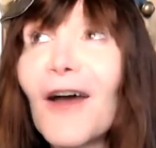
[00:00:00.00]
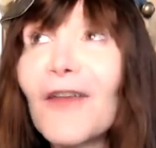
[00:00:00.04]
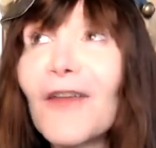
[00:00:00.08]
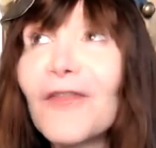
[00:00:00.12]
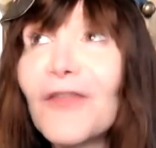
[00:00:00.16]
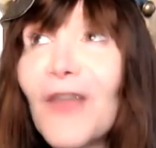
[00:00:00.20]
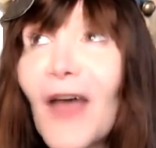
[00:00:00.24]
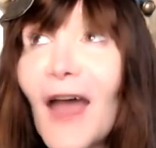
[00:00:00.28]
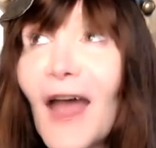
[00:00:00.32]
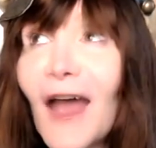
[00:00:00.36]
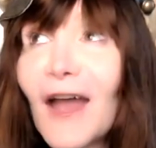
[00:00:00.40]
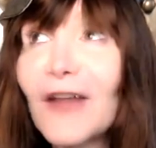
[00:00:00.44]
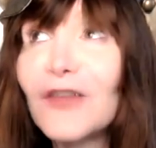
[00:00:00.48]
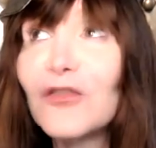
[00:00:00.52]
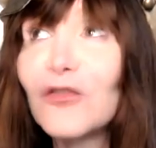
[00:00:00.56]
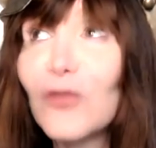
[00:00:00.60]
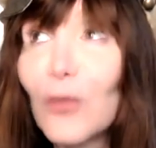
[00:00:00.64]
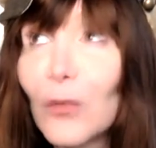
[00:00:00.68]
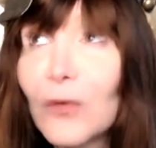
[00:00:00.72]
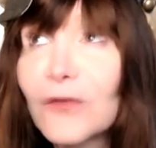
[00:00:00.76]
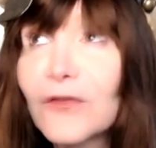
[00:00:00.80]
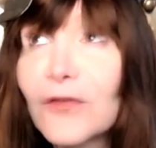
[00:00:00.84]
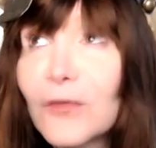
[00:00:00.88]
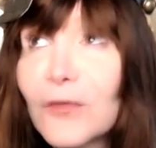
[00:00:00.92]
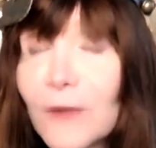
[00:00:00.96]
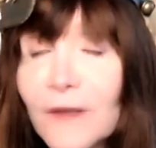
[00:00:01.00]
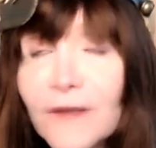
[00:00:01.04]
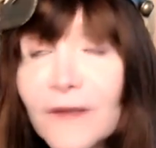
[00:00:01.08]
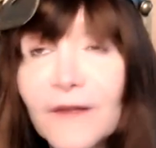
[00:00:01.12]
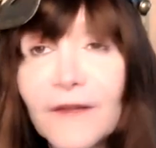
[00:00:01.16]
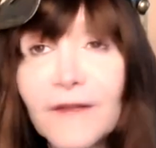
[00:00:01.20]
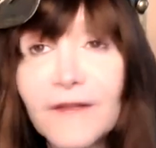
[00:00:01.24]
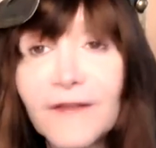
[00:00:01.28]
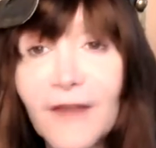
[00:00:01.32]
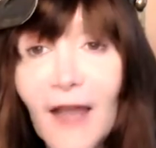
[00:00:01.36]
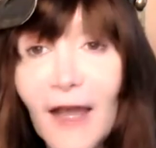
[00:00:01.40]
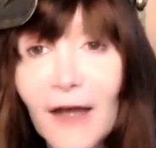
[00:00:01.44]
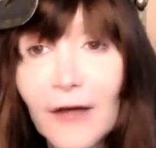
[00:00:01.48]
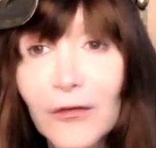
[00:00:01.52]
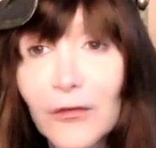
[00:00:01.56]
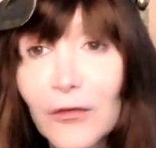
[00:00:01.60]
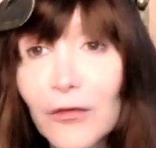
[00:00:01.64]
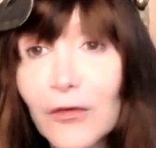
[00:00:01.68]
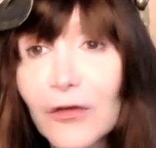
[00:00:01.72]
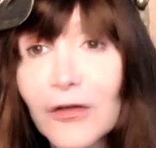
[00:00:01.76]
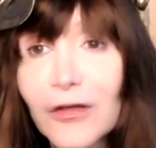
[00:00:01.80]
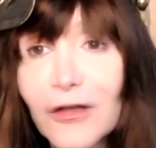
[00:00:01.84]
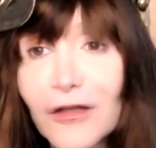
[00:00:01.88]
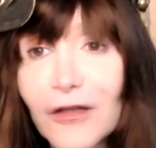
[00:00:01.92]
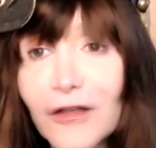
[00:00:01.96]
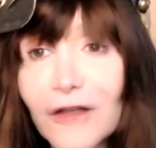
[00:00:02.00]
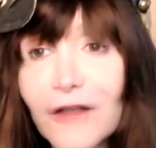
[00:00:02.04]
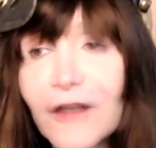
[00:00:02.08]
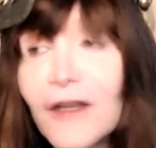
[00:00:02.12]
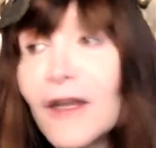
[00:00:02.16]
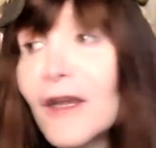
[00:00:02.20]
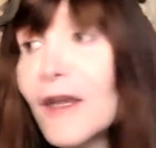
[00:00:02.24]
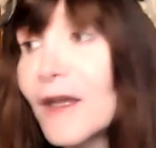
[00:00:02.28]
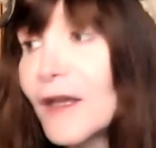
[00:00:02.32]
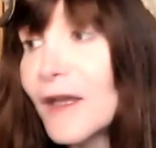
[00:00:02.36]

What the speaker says: that your Teresa Sackler could